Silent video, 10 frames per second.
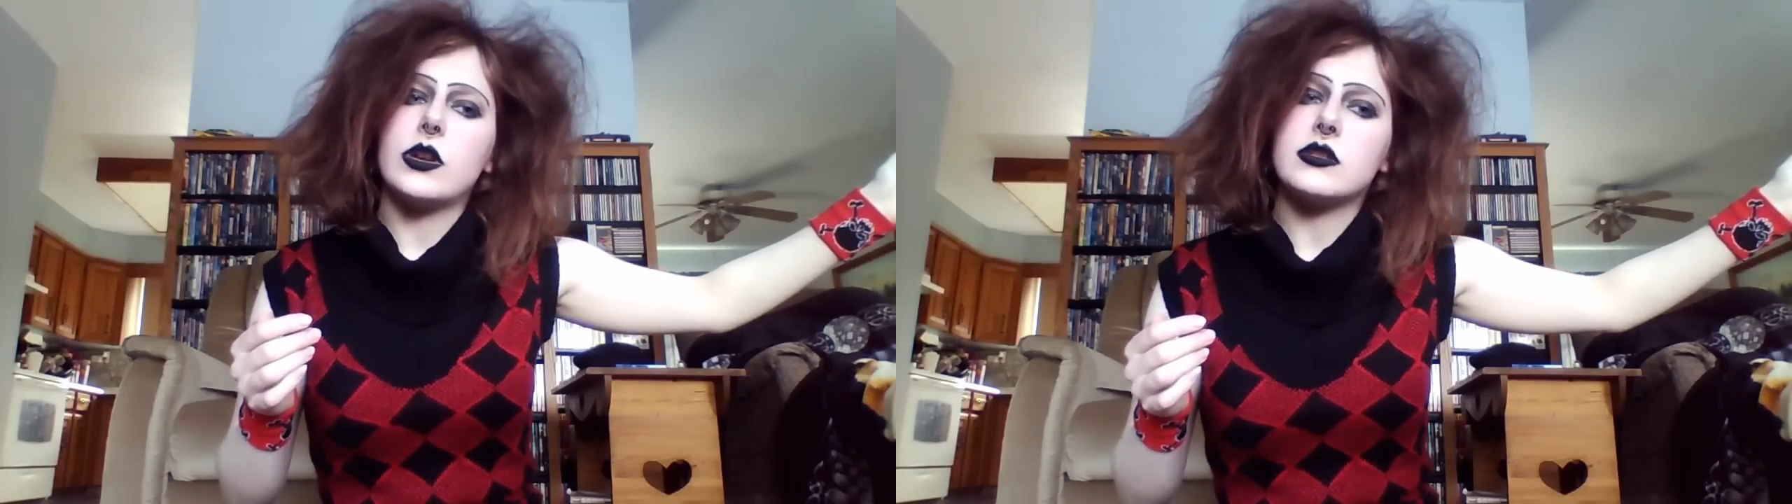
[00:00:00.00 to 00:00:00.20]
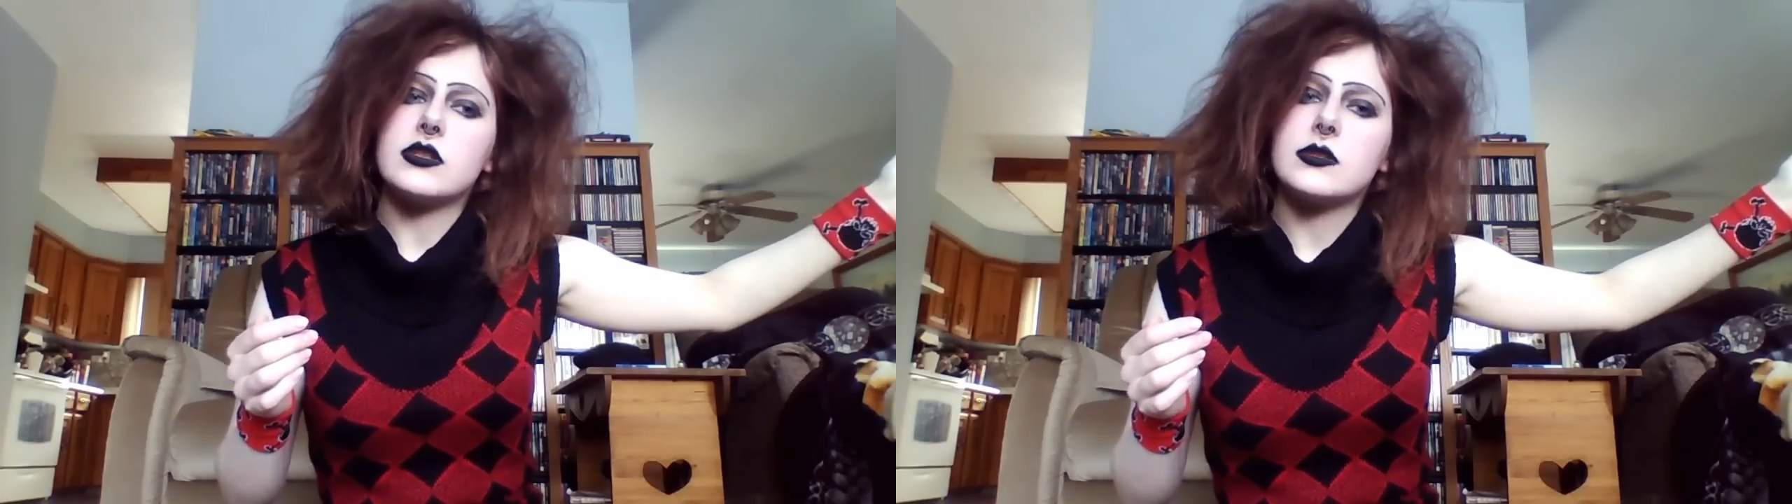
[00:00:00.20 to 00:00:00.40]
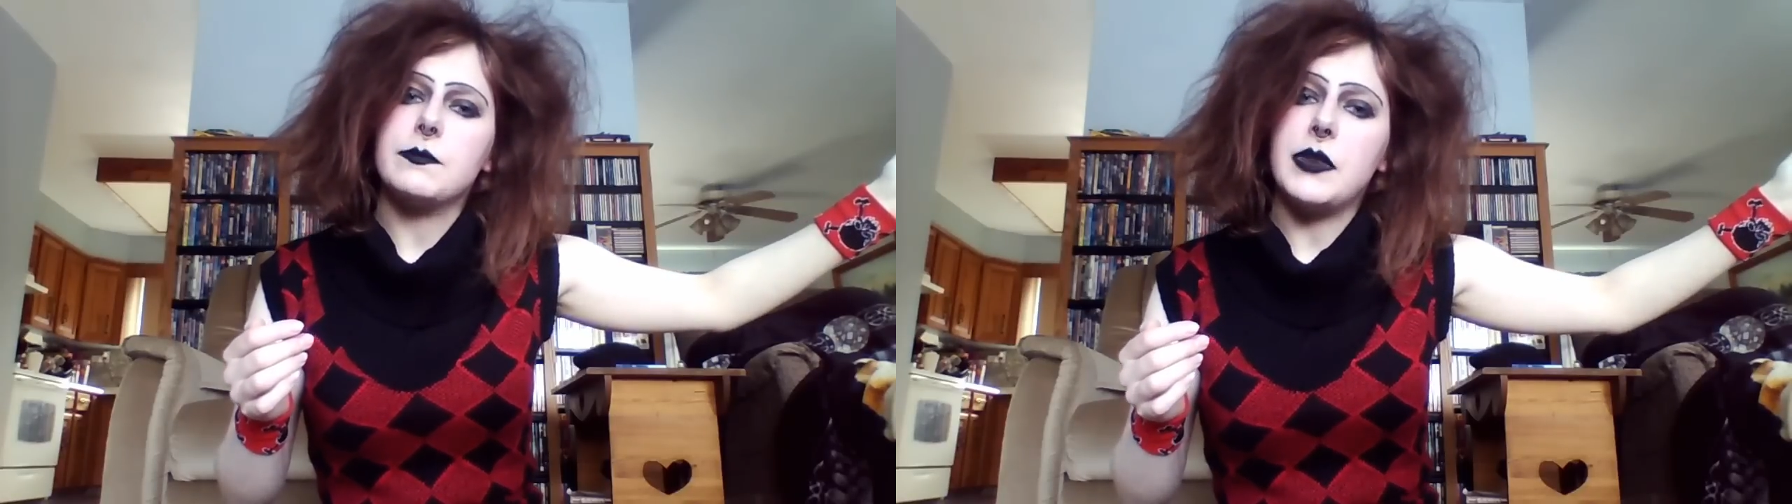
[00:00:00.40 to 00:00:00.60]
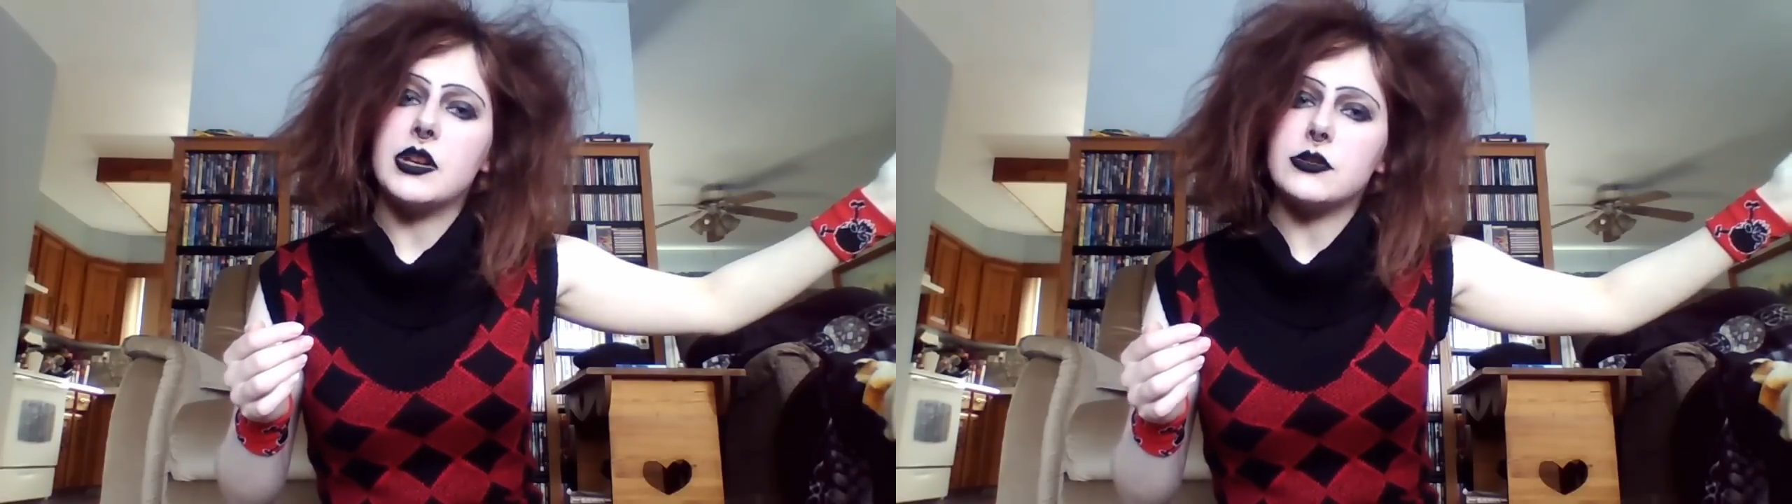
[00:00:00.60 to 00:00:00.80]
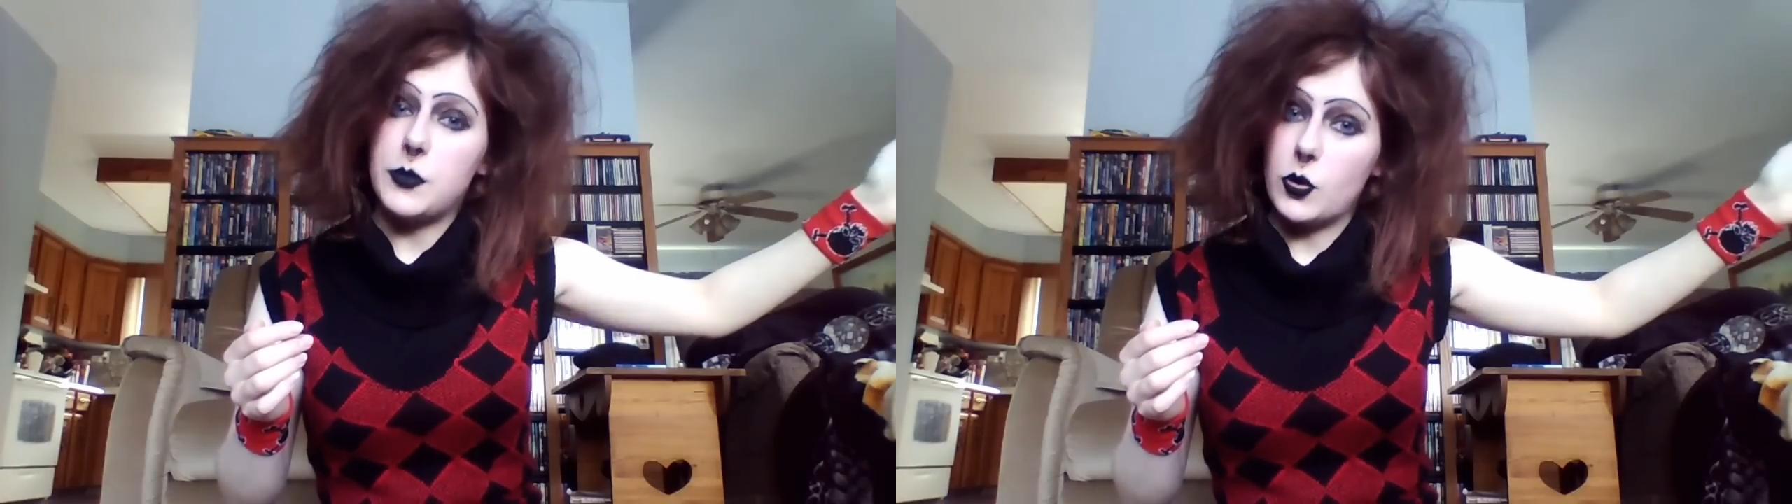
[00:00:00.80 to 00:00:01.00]
wants
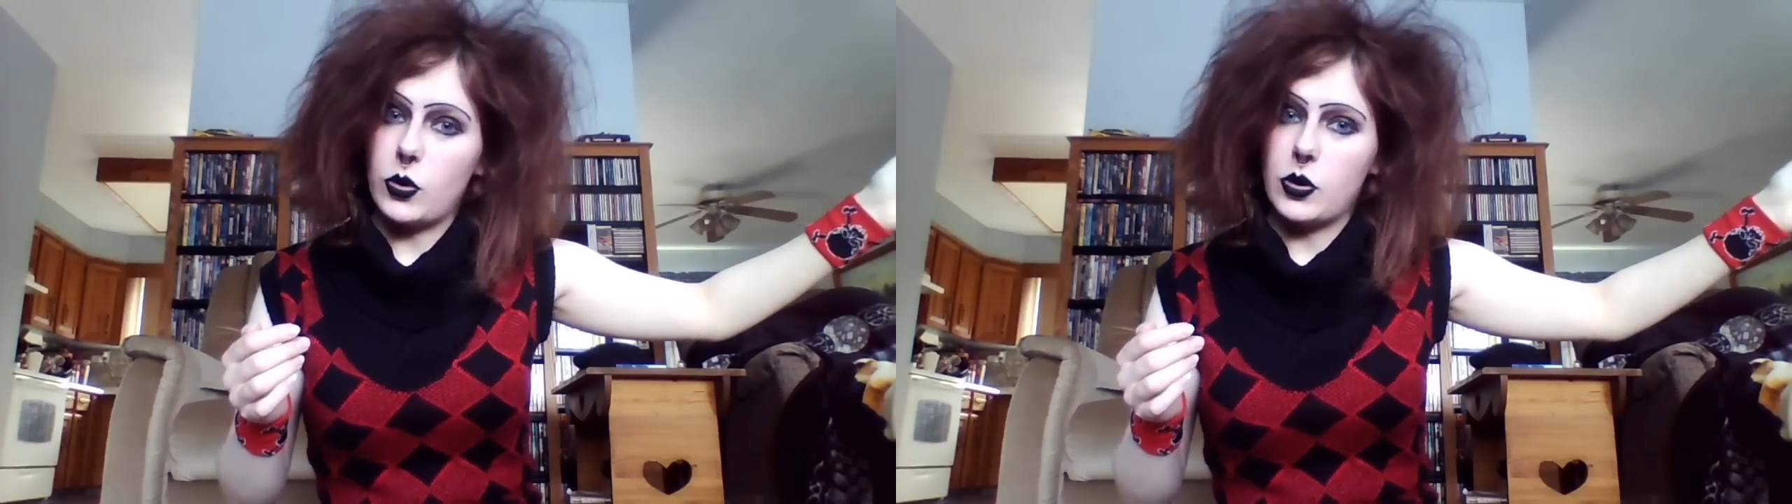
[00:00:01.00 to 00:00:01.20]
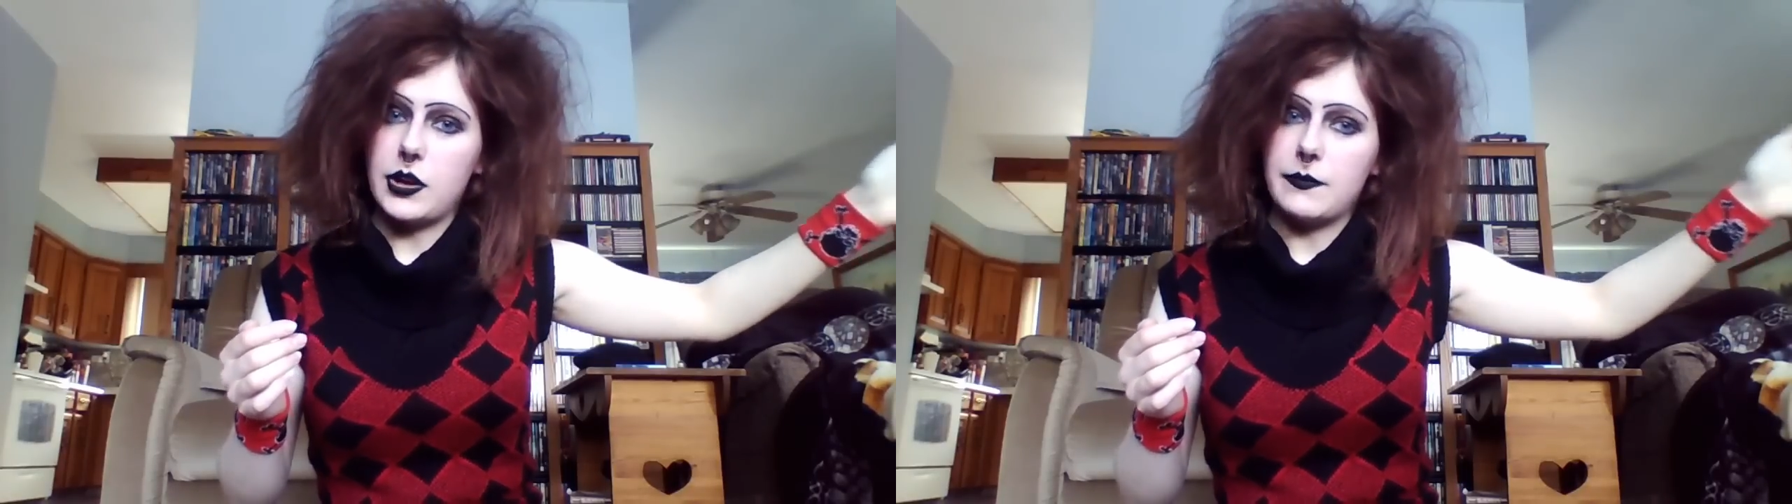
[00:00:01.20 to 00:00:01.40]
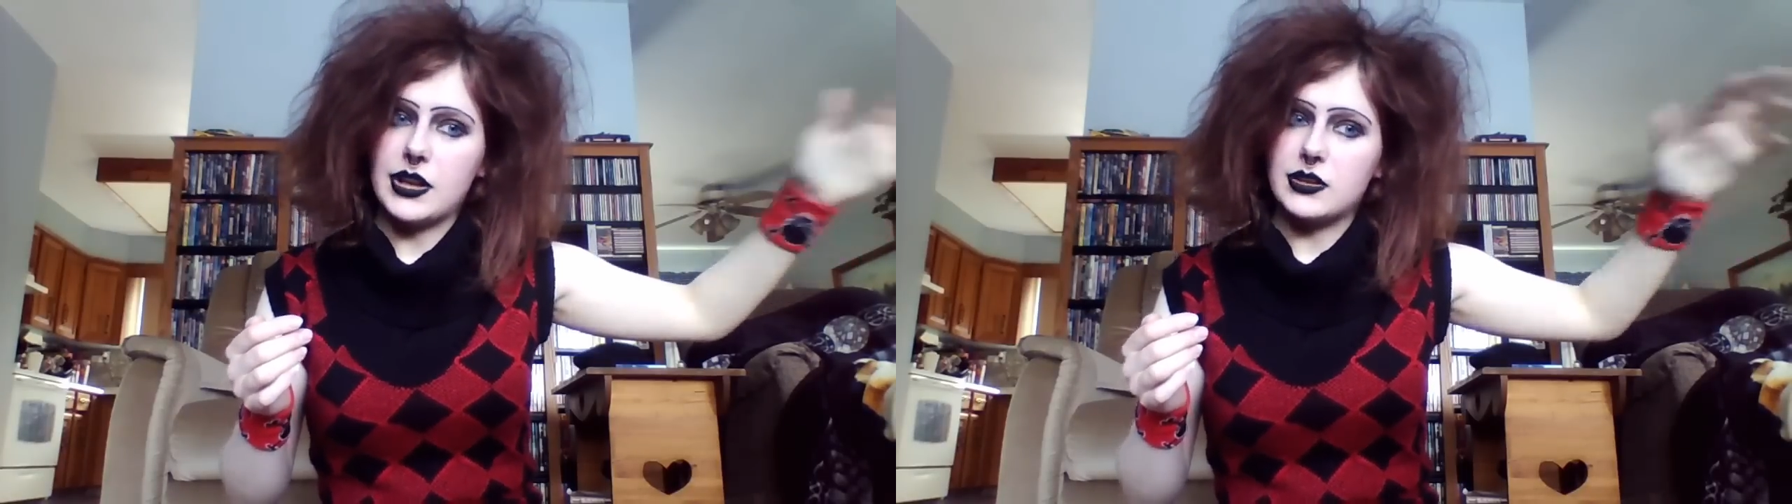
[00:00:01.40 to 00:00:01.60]
male superiority.